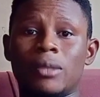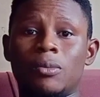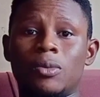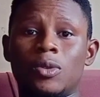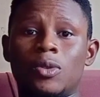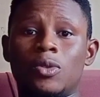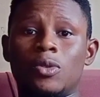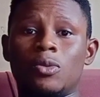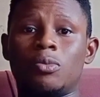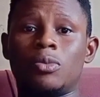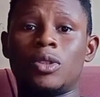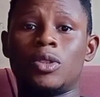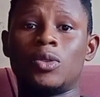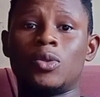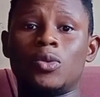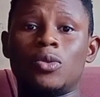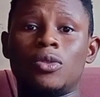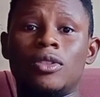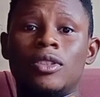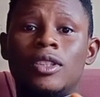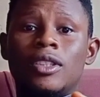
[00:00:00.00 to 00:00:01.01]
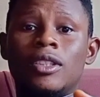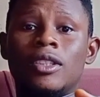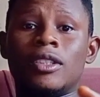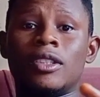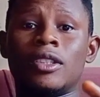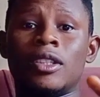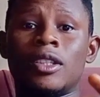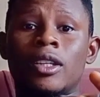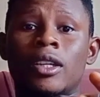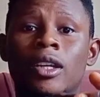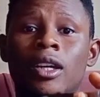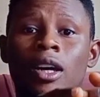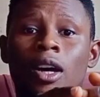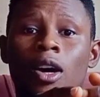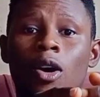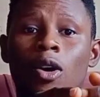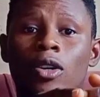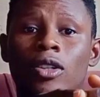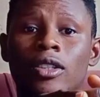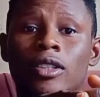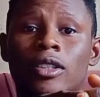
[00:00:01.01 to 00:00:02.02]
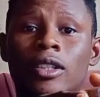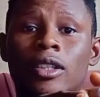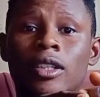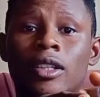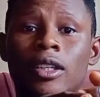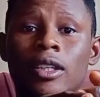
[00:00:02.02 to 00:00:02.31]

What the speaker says: able to be used on